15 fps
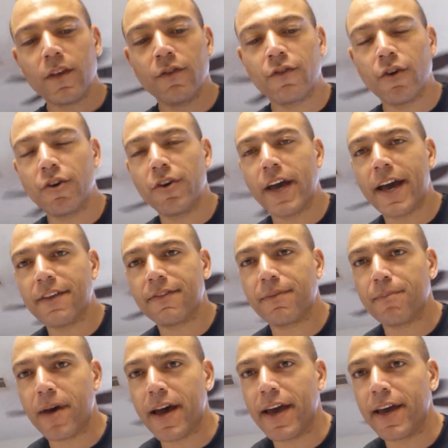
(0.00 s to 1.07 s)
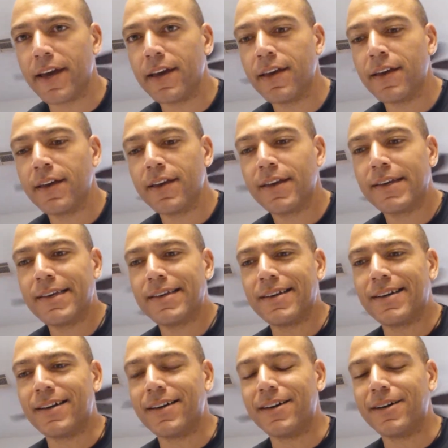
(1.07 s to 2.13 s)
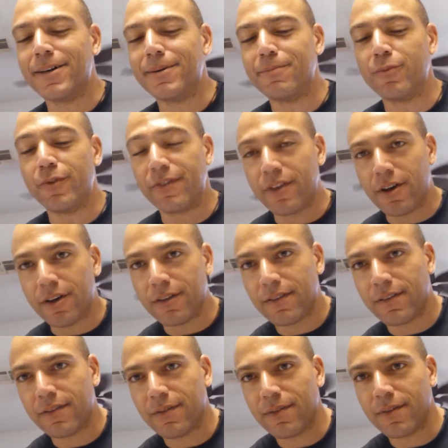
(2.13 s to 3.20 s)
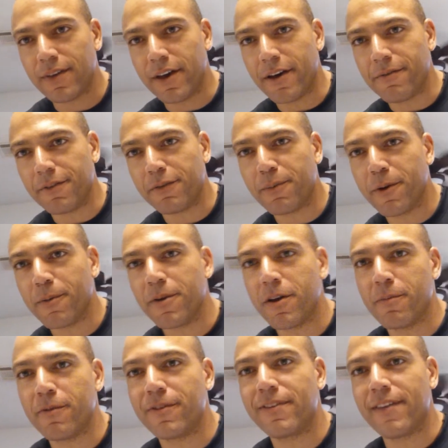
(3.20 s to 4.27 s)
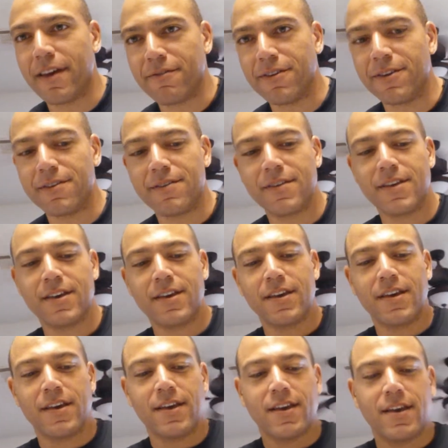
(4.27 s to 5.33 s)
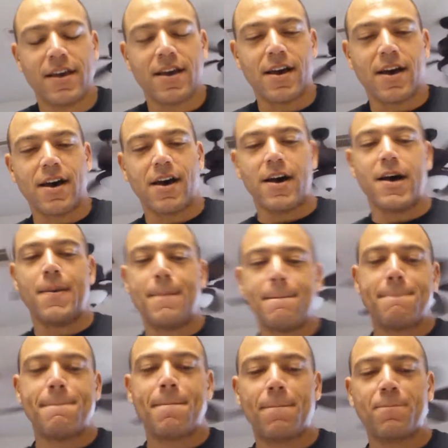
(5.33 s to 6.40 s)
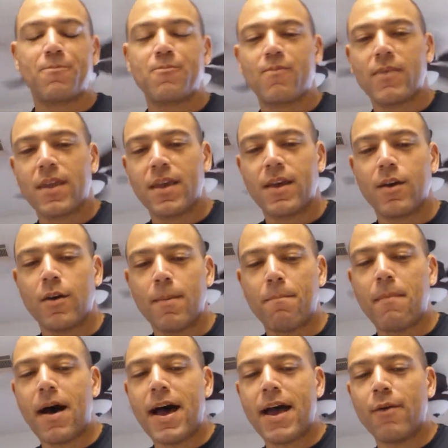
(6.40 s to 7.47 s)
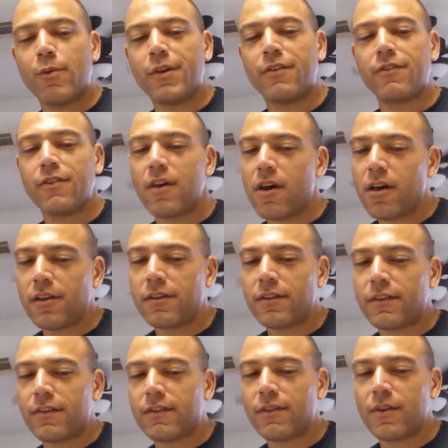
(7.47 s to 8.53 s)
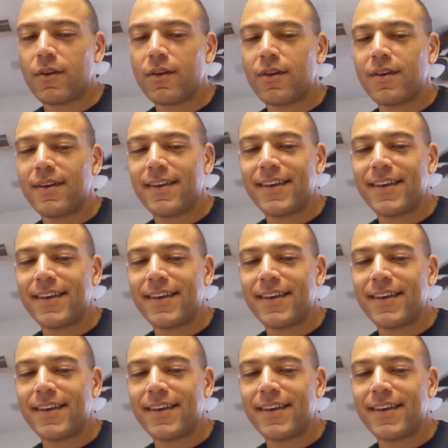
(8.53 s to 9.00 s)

show you guys my results of experiment number 7. My results,